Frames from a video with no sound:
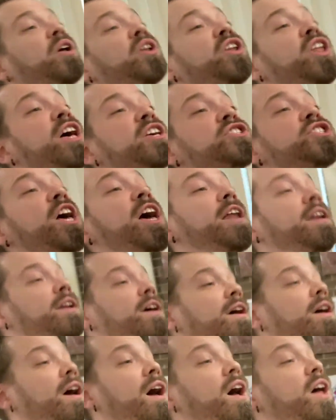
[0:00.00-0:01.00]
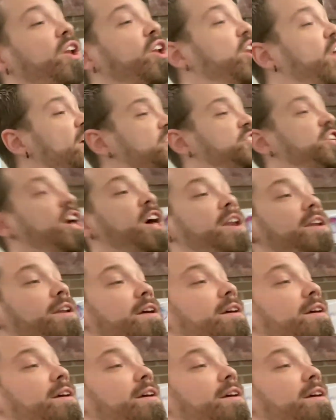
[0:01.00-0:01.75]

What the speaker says: Listen, listen.